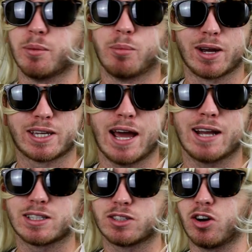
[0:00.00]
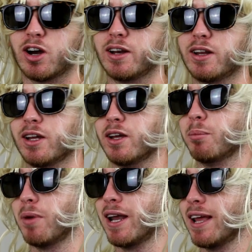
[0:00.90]
My cat died.
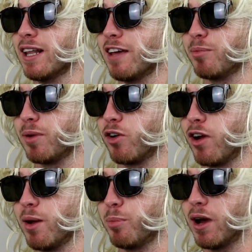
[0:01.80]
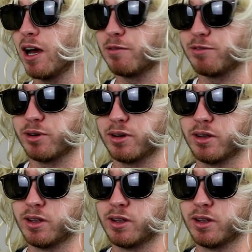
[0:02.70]
My nan left my grandpa for